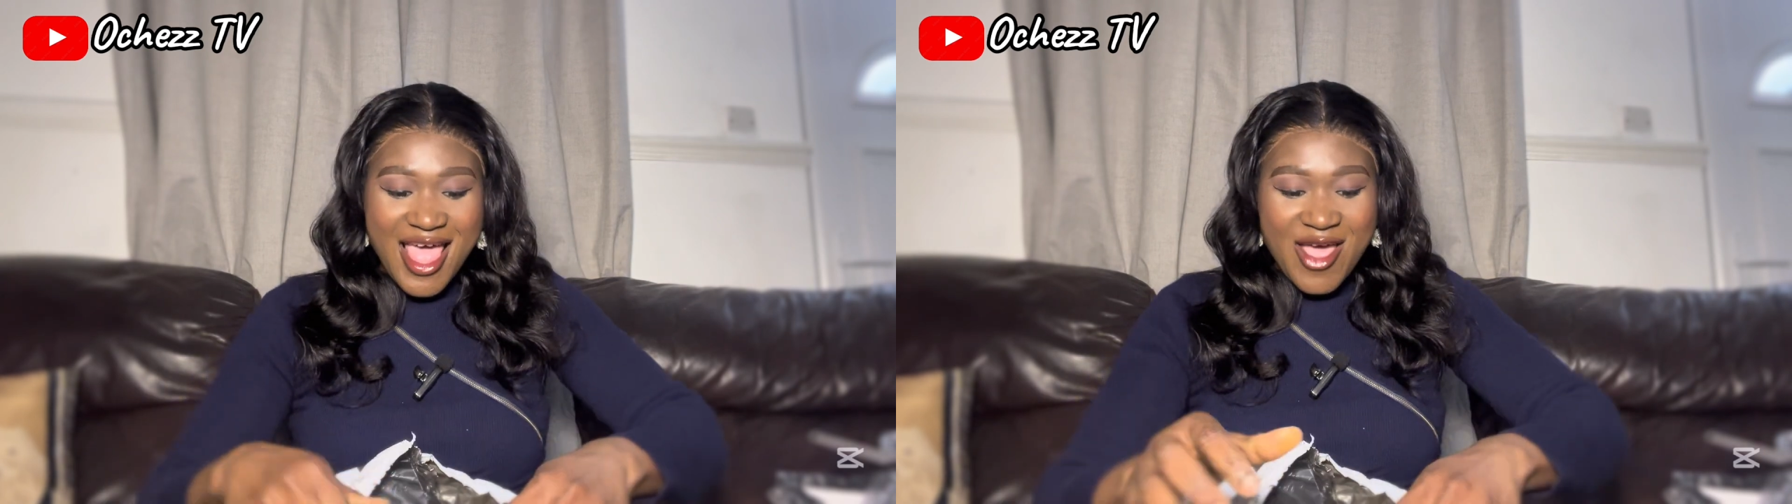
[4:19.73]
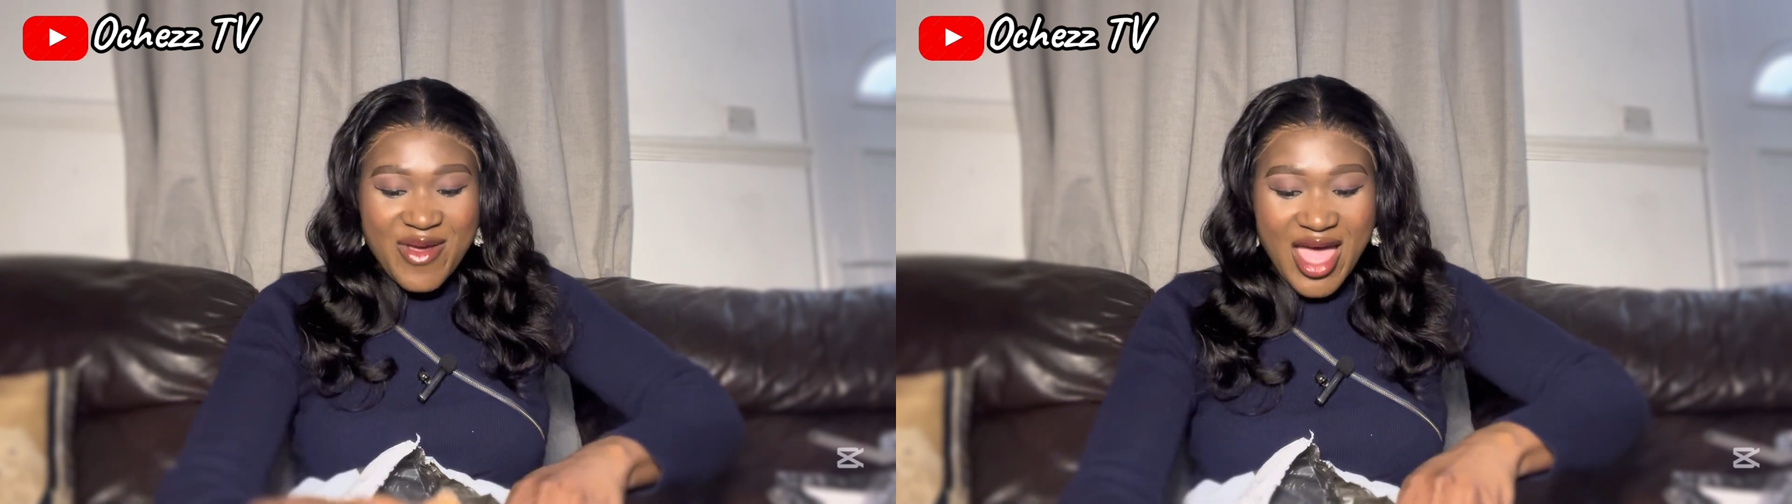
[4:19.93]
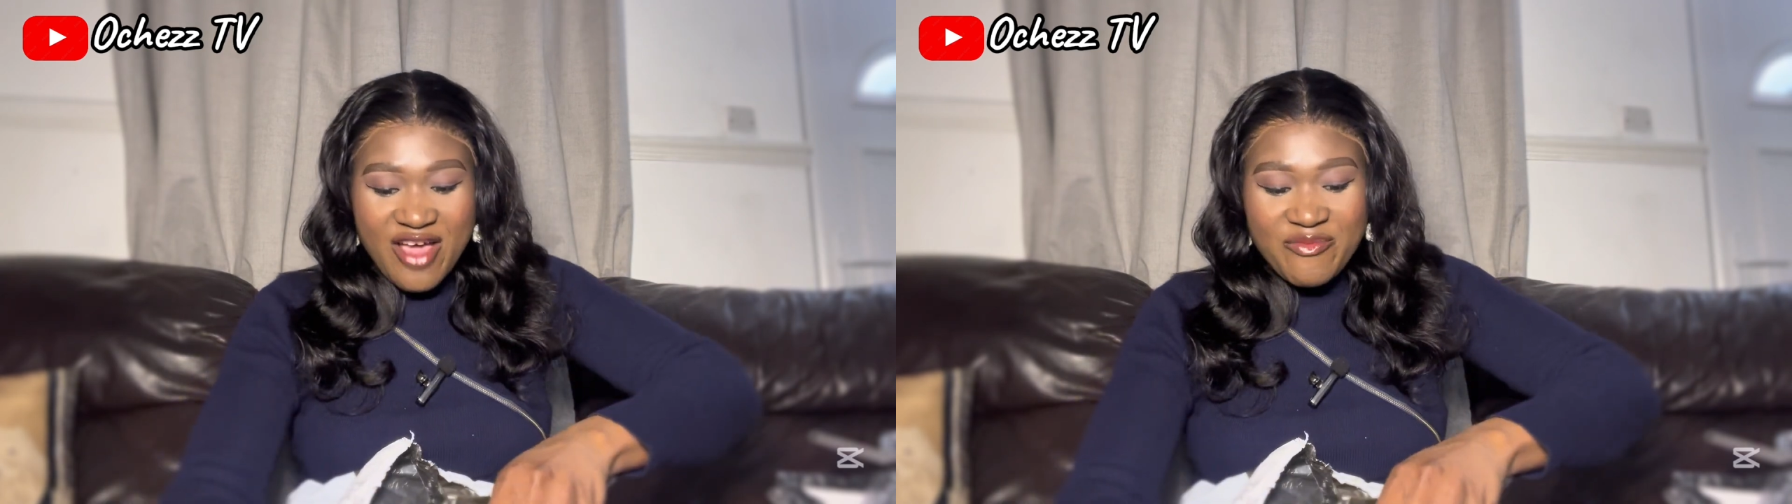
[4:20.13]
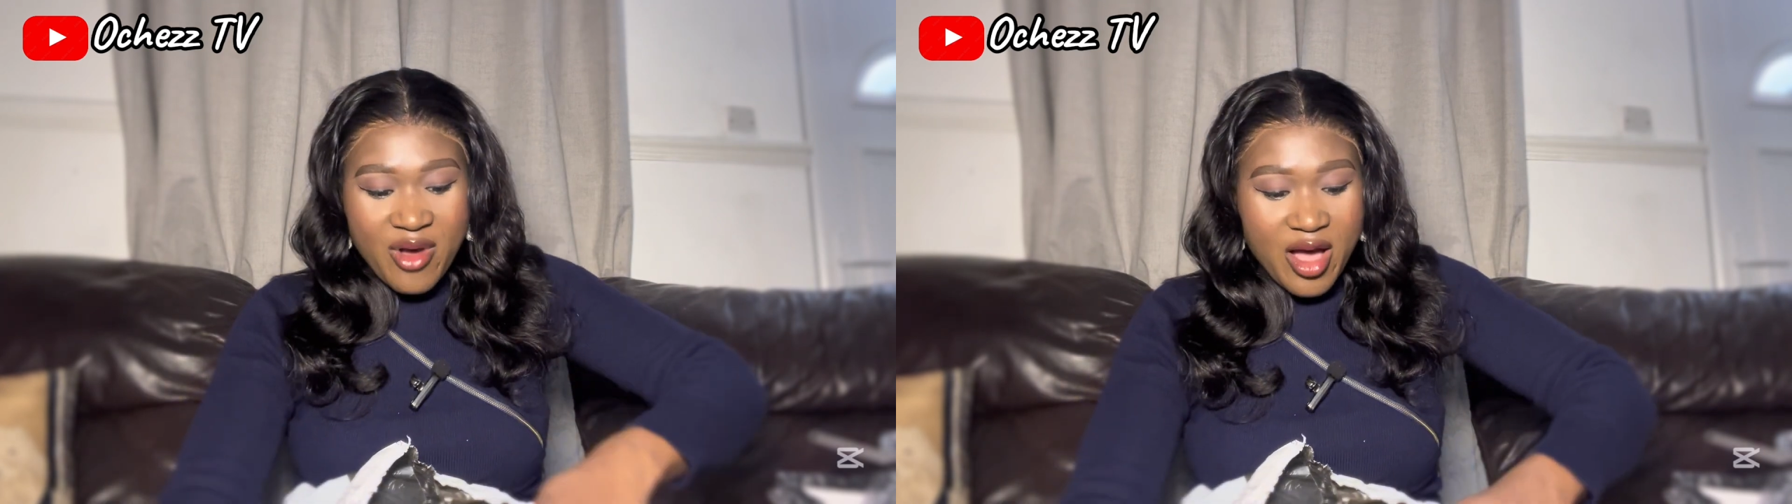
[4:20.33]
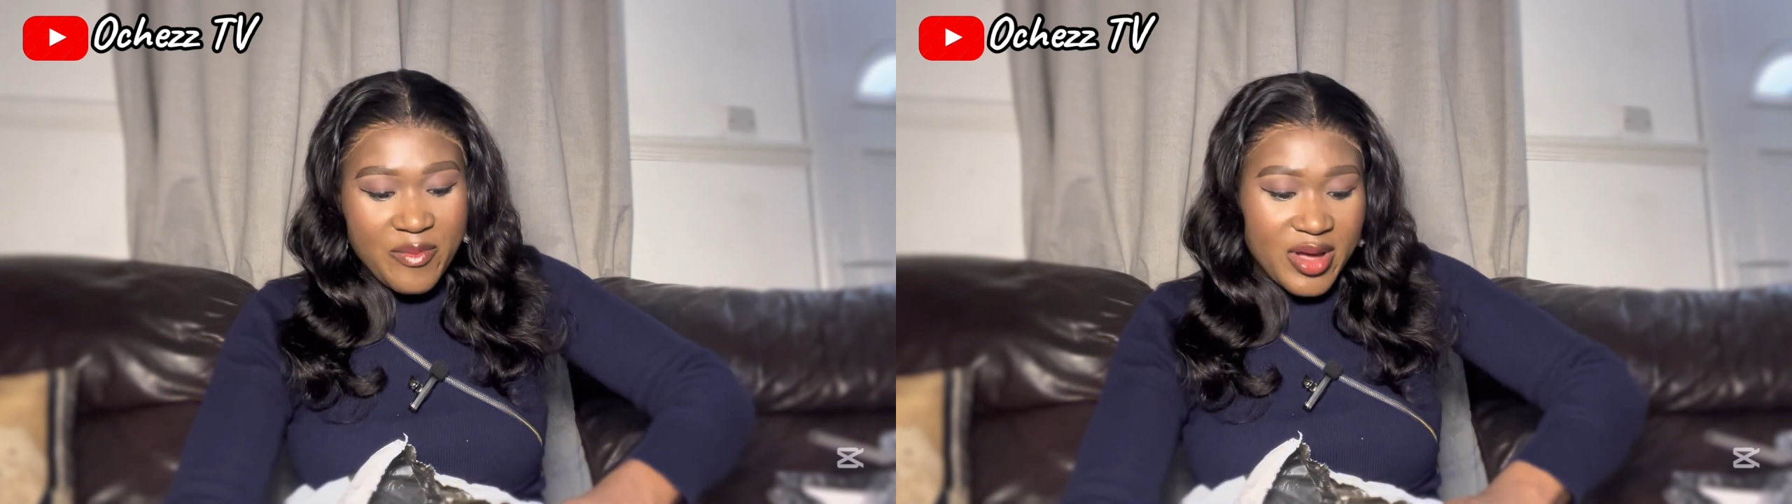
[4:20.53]
We have
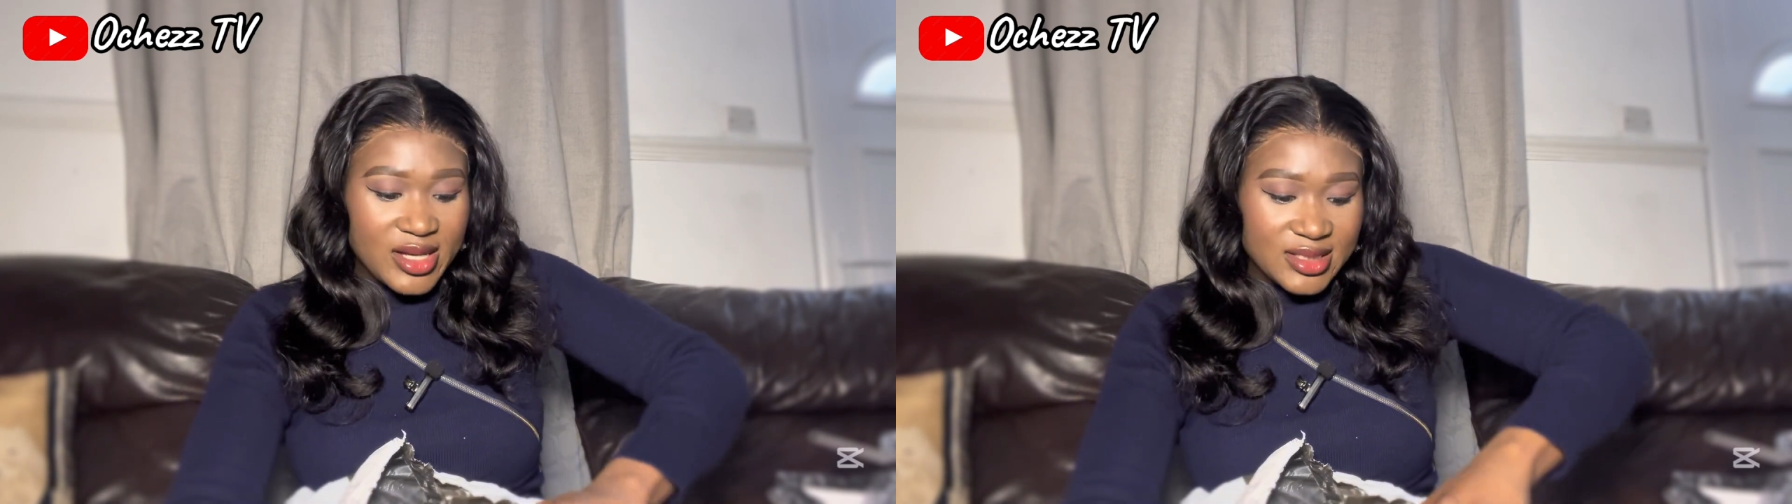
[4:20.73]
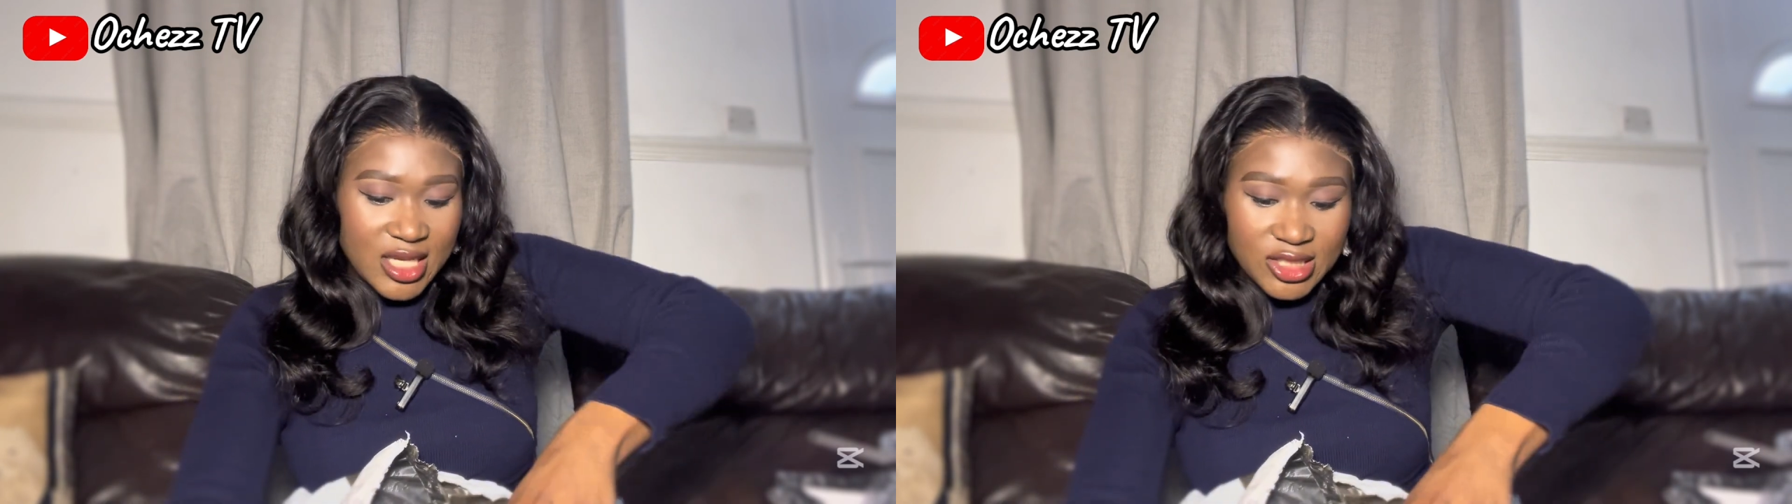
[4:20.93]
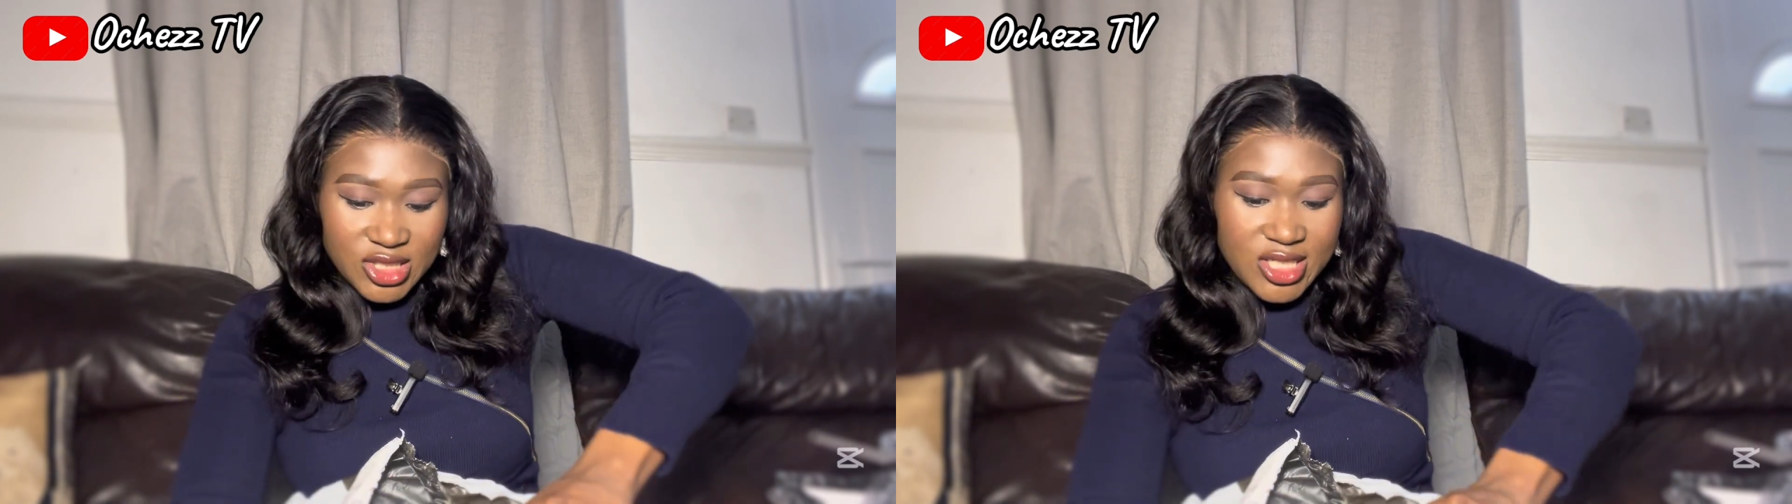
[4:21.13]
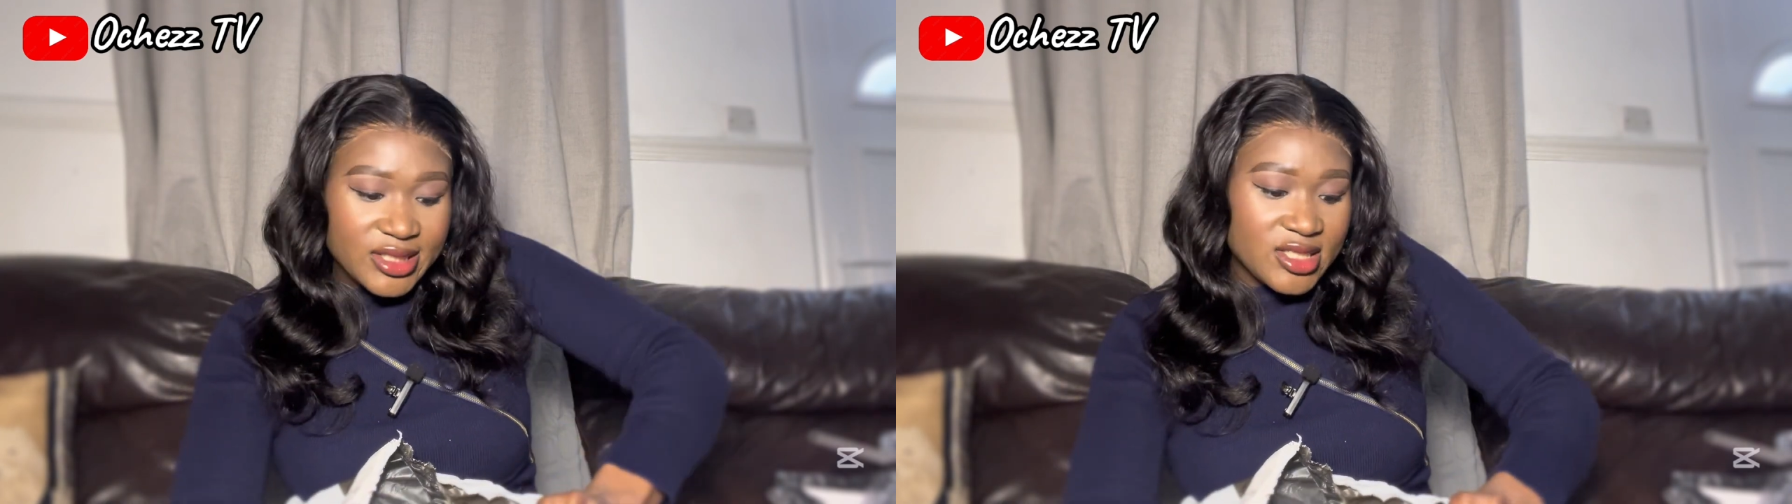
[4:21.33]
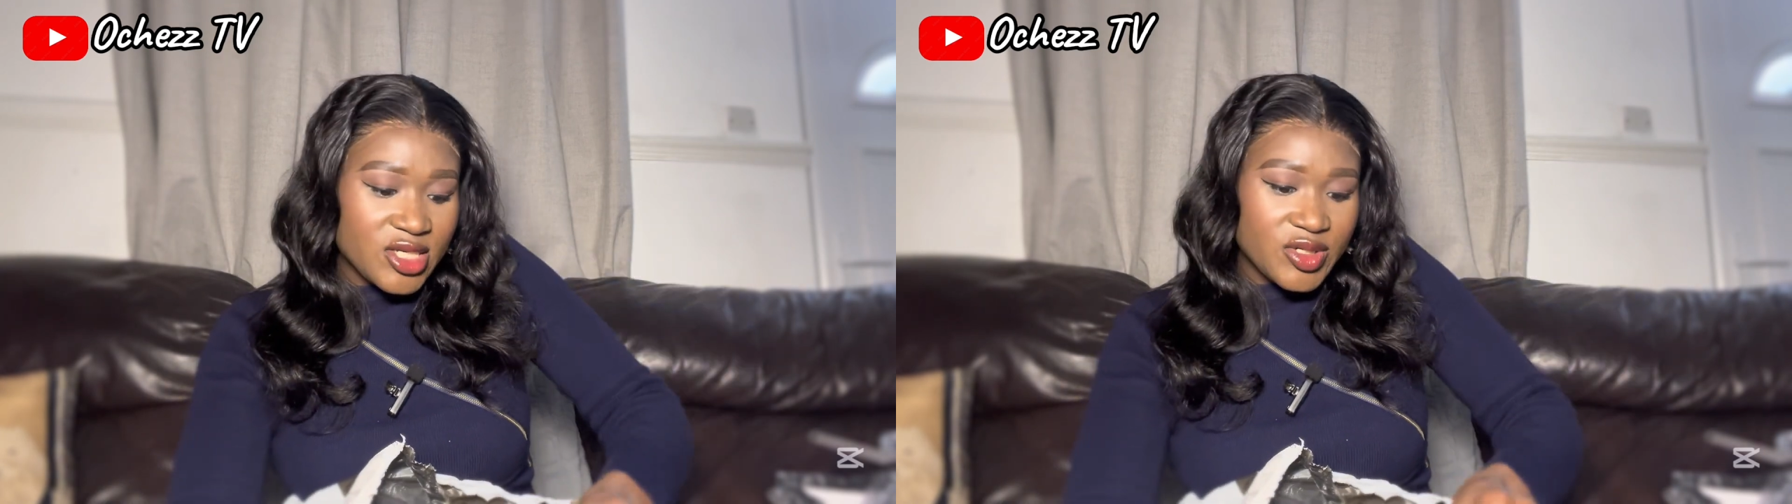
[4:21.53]
more unboxing to
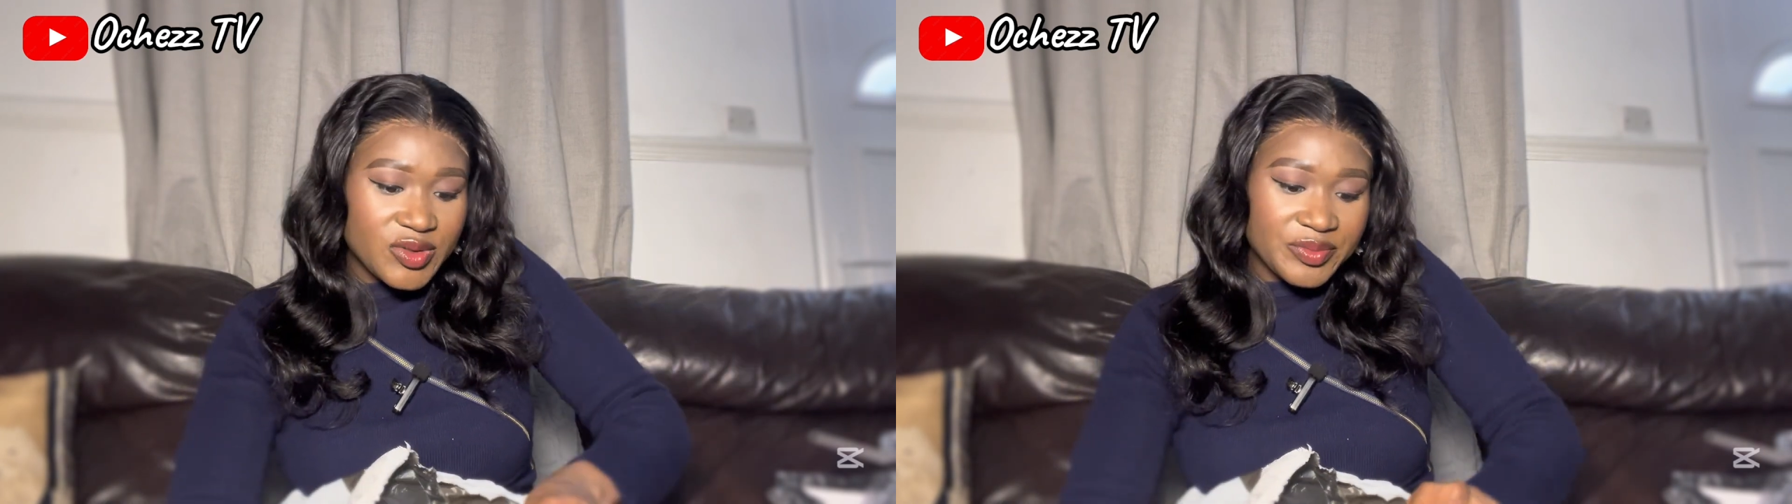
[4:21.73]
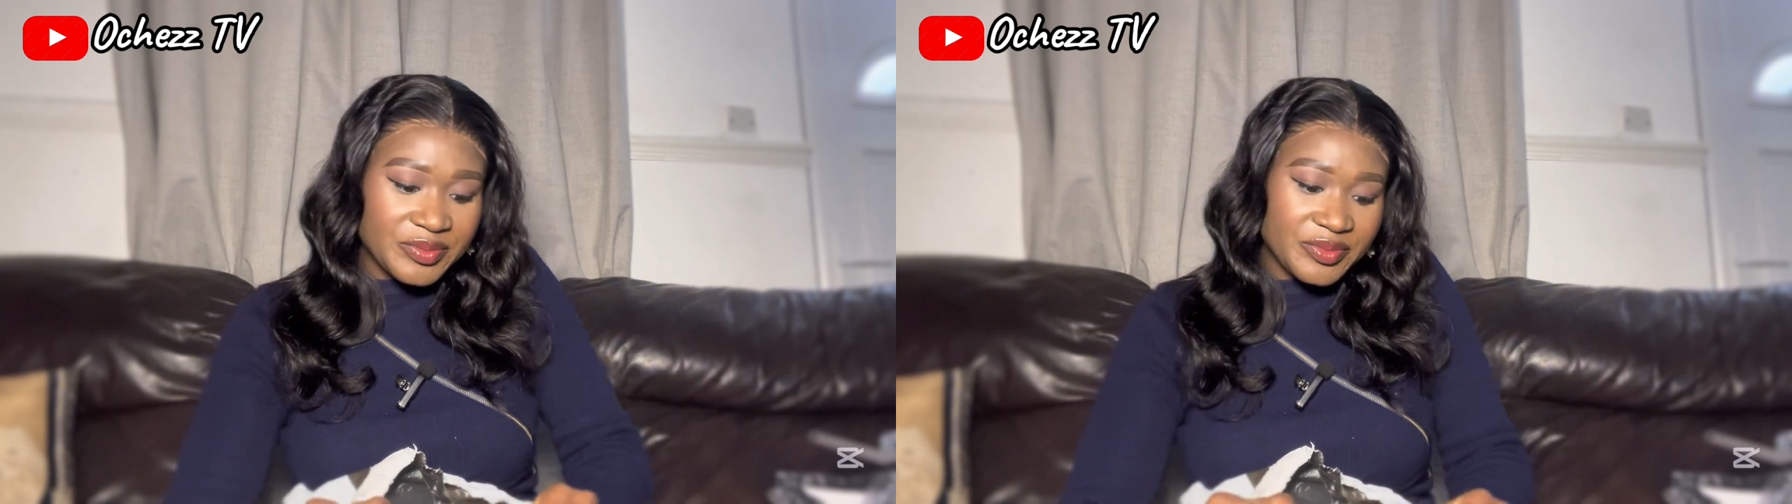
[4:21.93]
do.